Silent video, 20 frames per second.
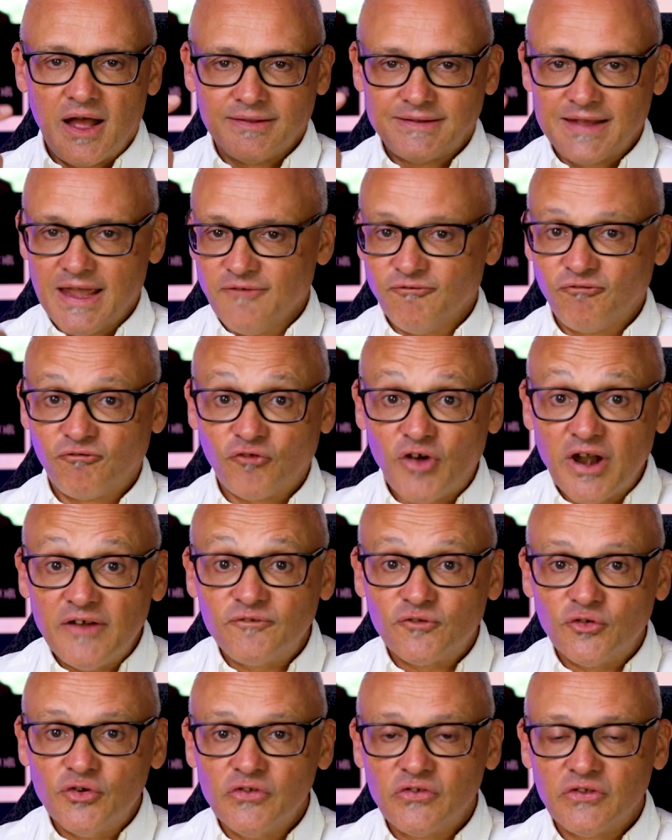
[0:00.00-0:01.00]
I'll take Fred,
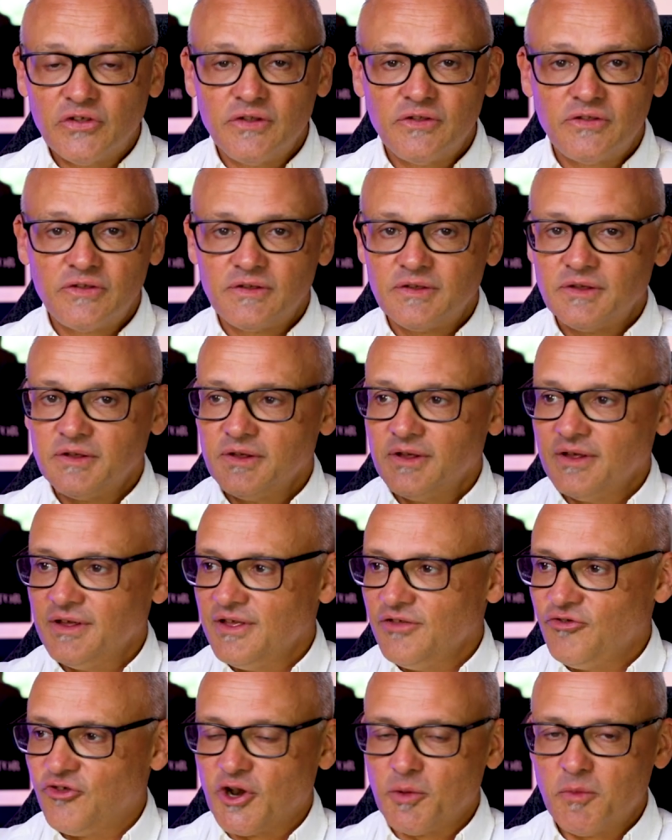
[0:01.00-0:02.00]
for instance,
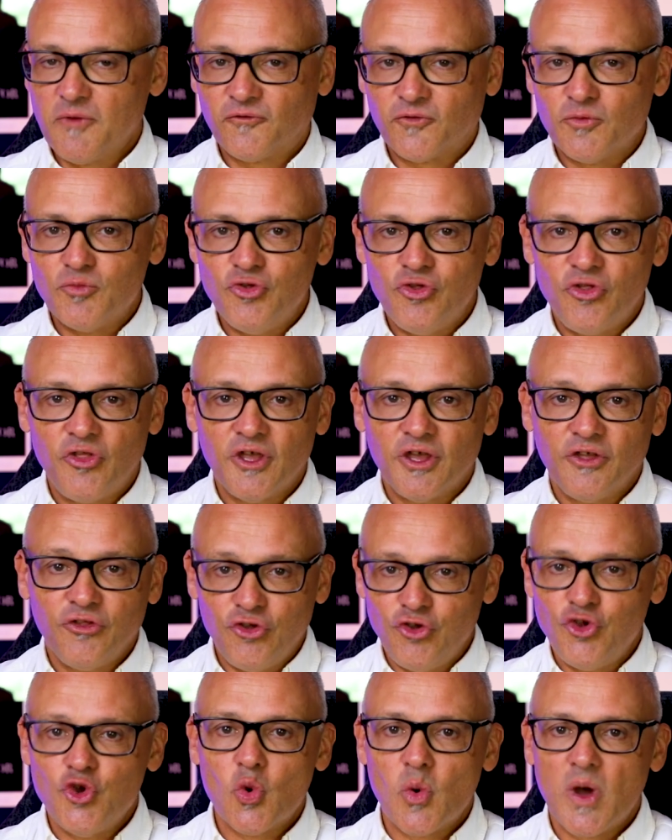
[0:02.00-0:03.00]
a gentleman from the
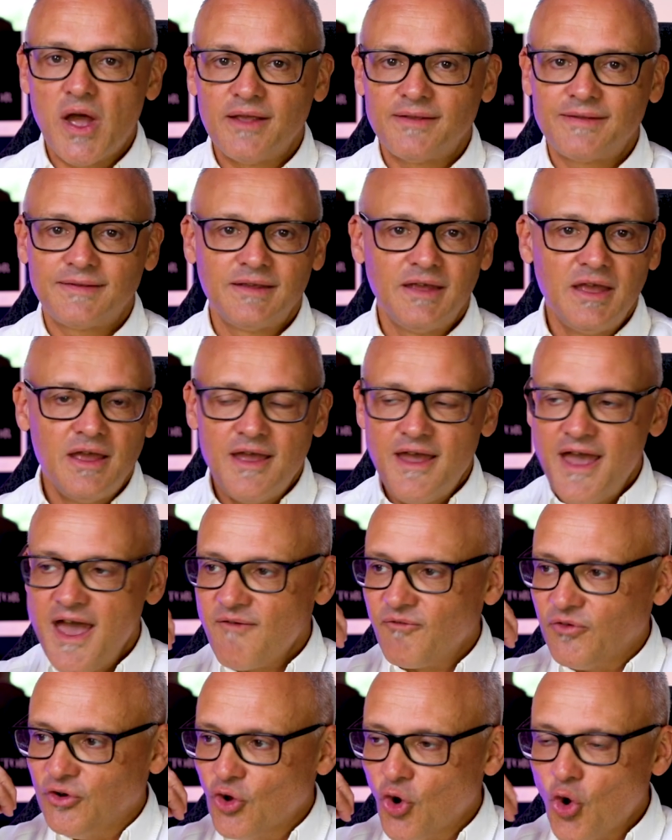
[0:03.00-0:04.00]
US,
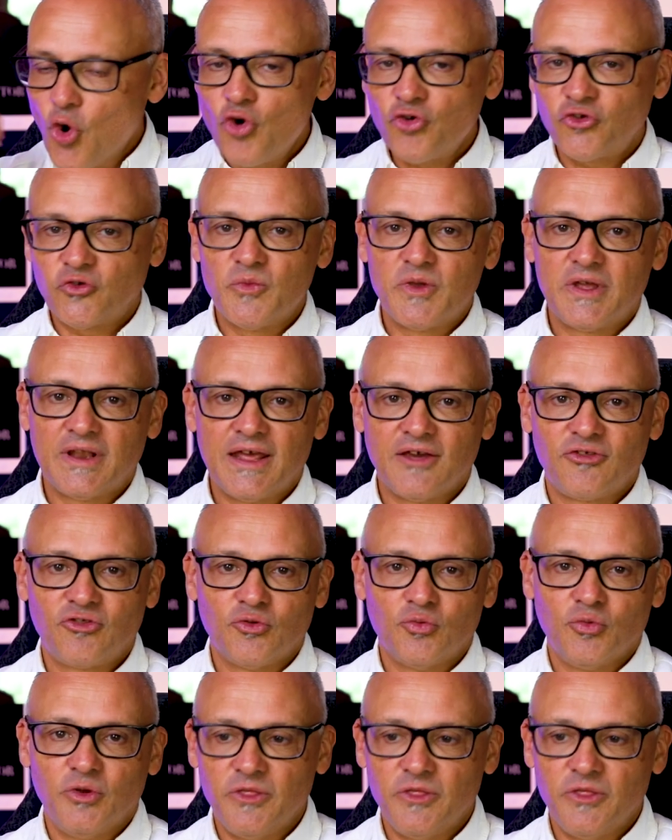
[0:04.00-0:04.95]
have an awesome connection